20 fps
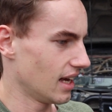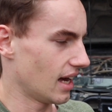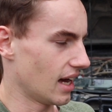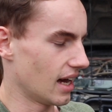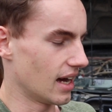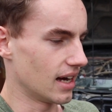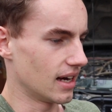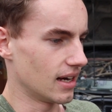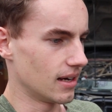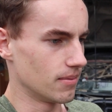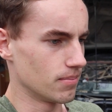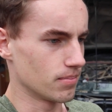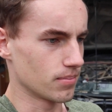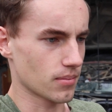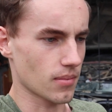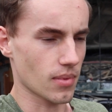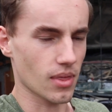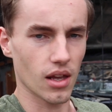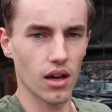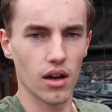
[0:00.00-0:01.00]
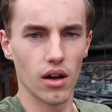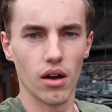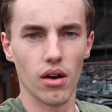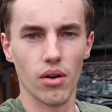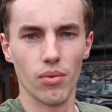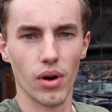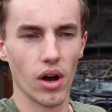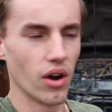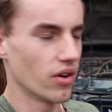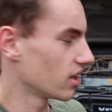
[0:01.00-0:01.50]

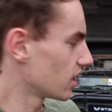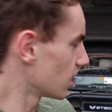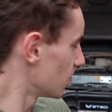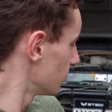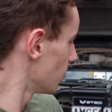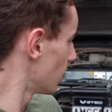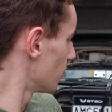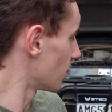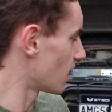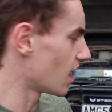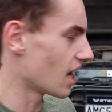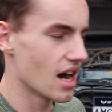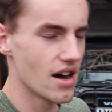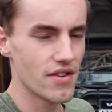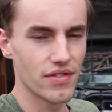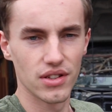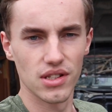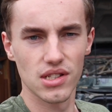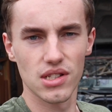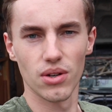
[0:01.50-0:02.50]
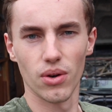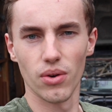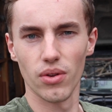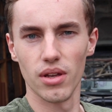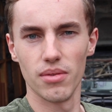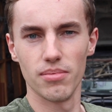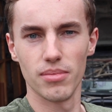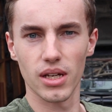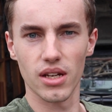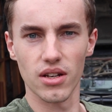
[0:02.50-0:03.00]
We're only going to be able to half install
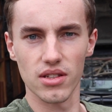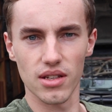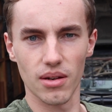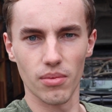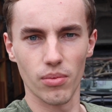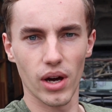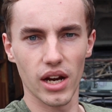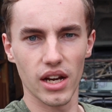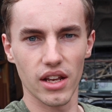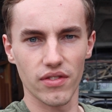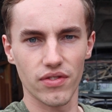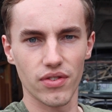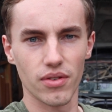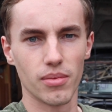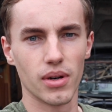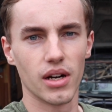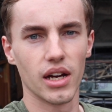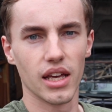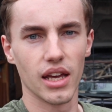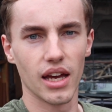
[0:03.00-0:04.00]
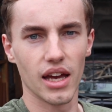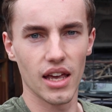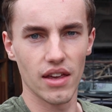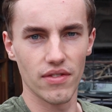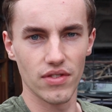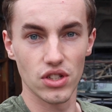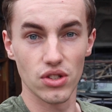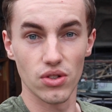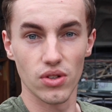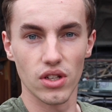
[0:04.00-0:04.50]
them because I'm waiting for my
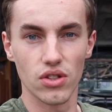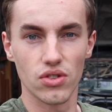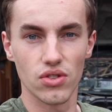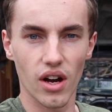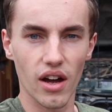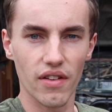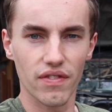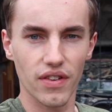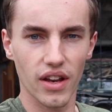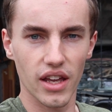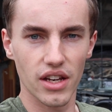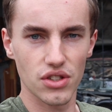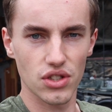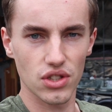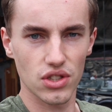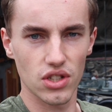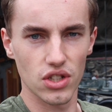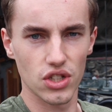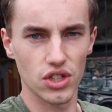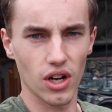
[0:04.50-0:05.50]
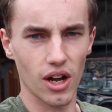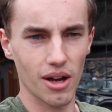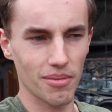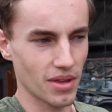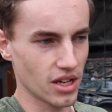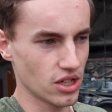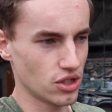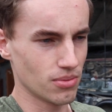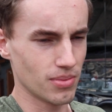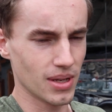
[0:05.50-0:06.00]
heavy duty drive flanges to show up.
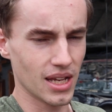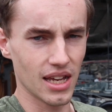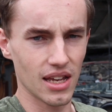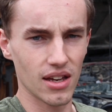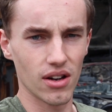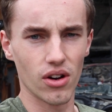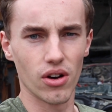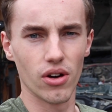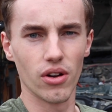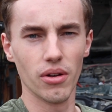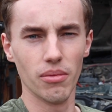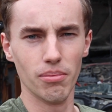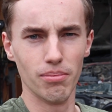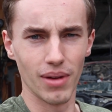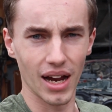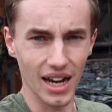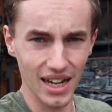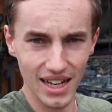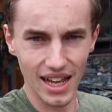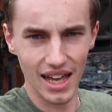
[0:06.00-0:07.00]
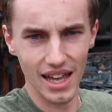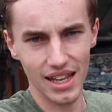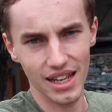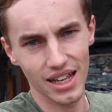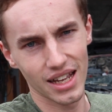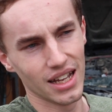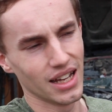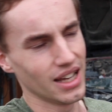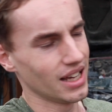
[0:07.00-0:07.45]
They should be here on Monday.